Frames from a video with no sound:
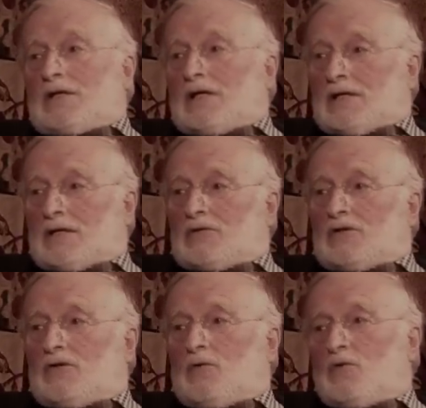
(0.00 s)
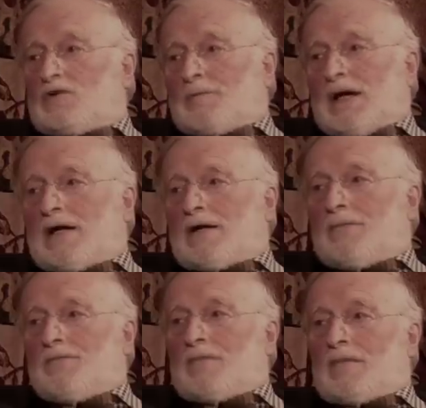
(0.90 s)
to get there was on horseback.
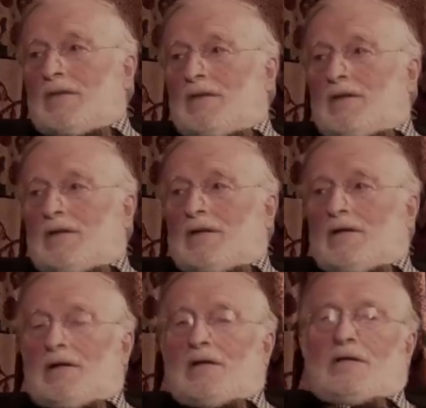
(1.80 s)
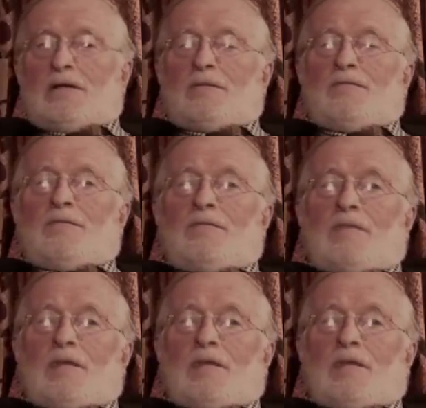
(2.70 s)
And